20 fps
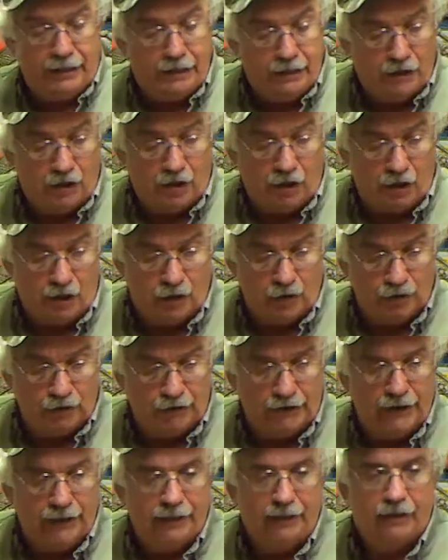in
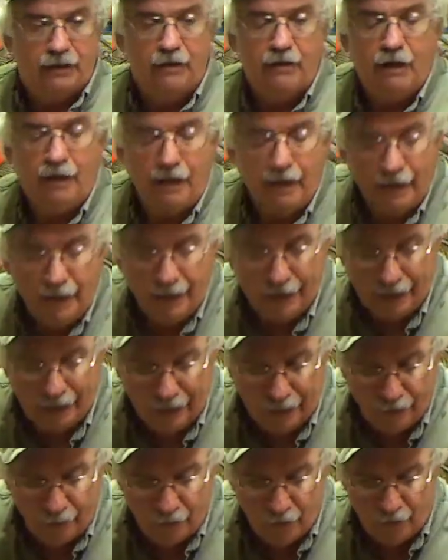closing here,
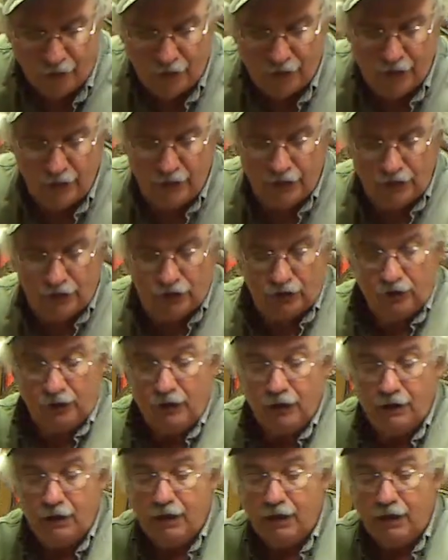handbrakes,